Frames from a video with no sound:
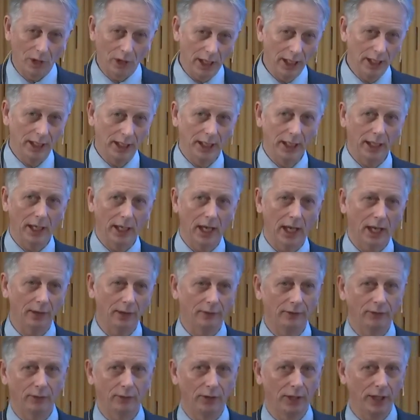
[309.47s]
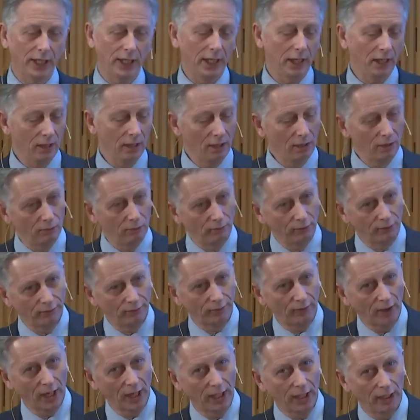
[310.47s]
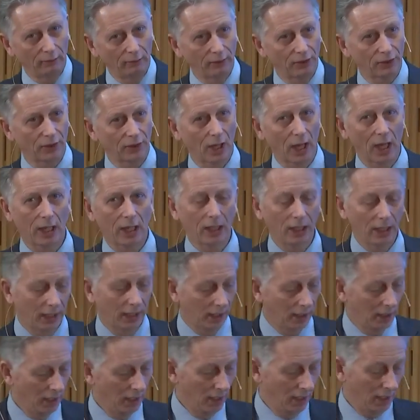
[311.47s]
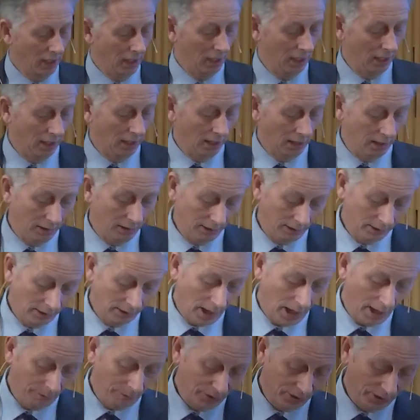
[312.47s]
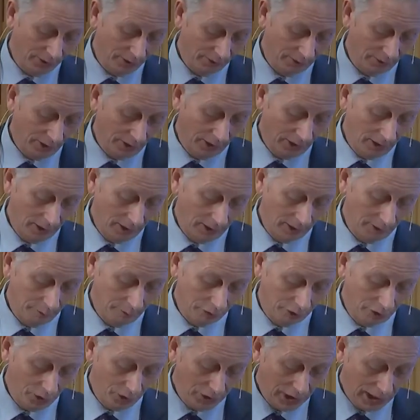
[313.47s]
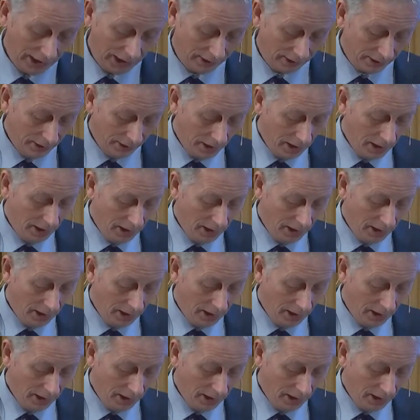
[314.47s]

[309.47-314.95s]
mining and for the refining, recycling uh, types of uh, project.